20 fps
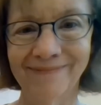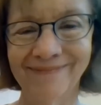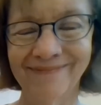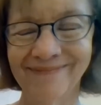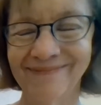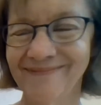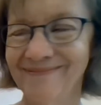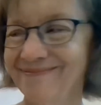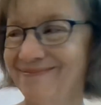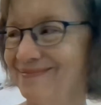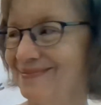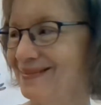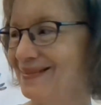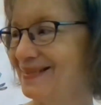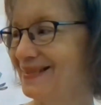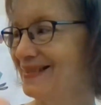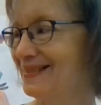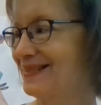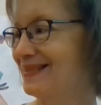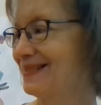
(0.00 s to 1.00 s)

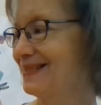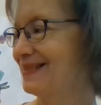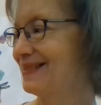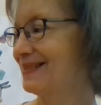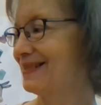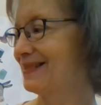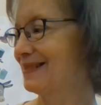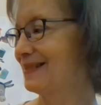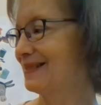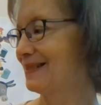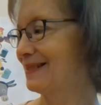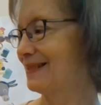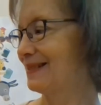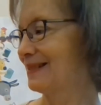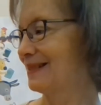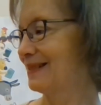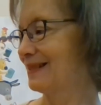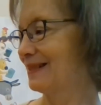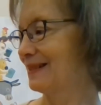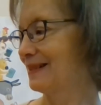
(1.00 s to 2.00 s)

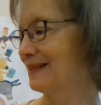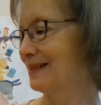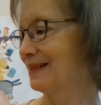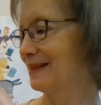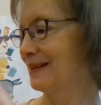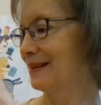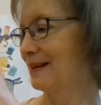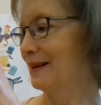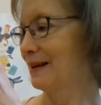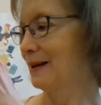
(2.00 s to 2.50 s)
[no speech]